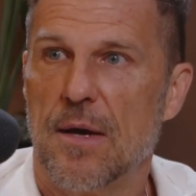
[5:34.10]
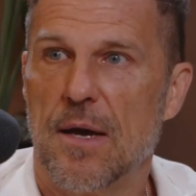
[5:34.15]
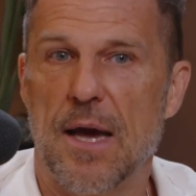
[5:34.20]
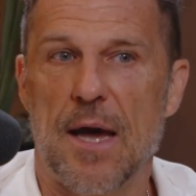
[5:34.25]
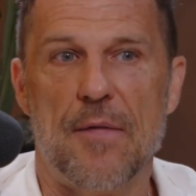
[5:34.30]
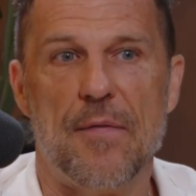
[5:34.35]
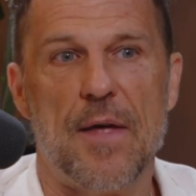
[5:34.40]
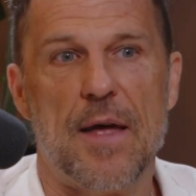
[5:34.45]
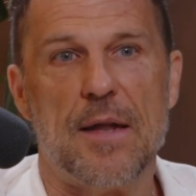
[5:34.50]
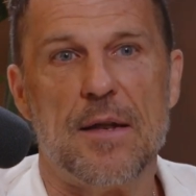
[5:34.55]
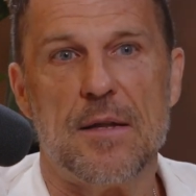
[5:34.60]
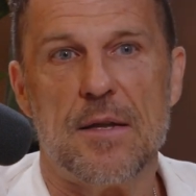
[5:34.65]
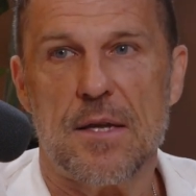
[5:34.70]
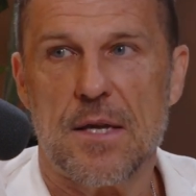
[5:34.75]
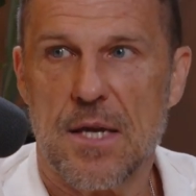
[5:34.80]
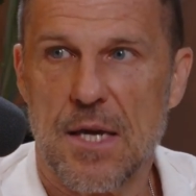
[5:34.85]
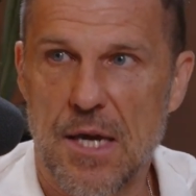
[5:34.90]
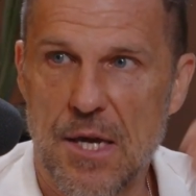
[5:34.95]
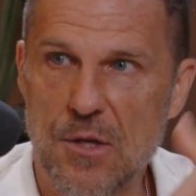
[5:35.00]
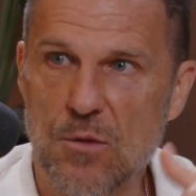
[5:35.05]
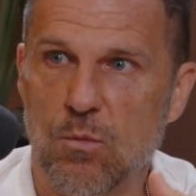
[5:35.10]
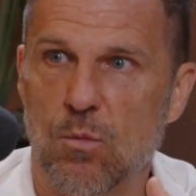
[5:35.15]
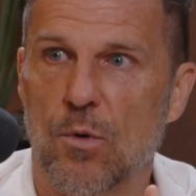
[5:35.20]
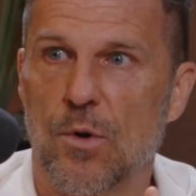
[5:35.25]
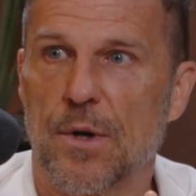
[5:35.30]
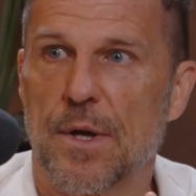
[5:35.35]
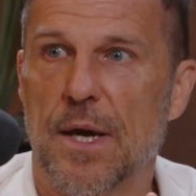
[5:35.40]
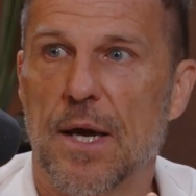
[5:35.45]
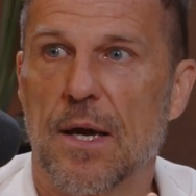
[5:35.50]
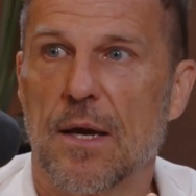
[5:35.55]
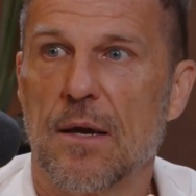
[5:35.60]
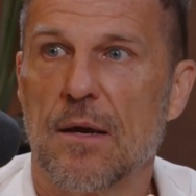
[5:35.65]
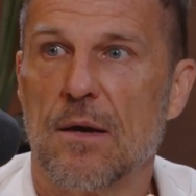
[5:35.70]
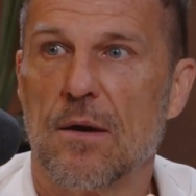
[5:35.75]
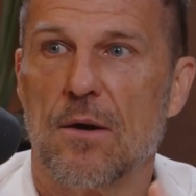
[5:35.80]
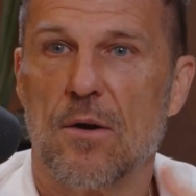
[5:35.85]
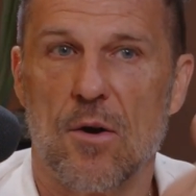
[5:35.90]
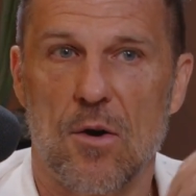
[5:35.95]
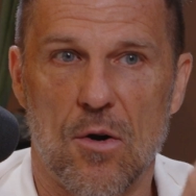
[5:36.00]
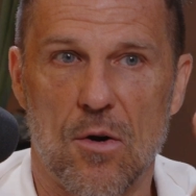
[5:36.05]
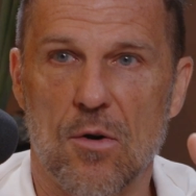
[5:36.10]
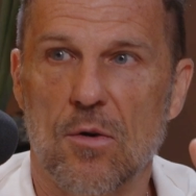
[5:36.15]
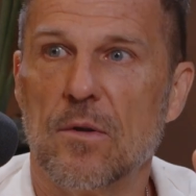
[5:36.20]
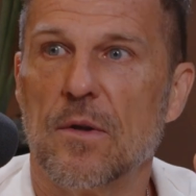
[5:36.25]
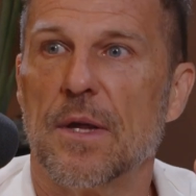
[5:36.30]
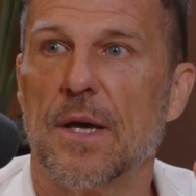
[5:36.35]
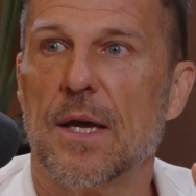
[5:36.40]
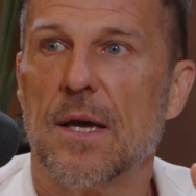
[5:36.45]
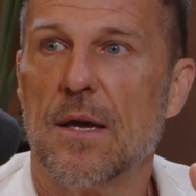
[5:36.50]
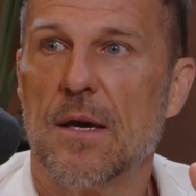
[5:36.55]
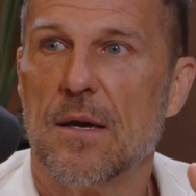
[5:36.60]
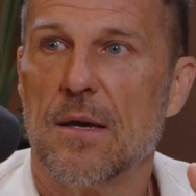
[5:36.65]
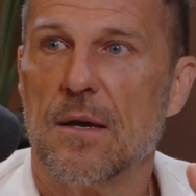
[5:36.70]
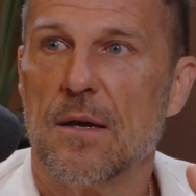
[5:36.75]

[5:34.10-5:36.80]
And then he's working early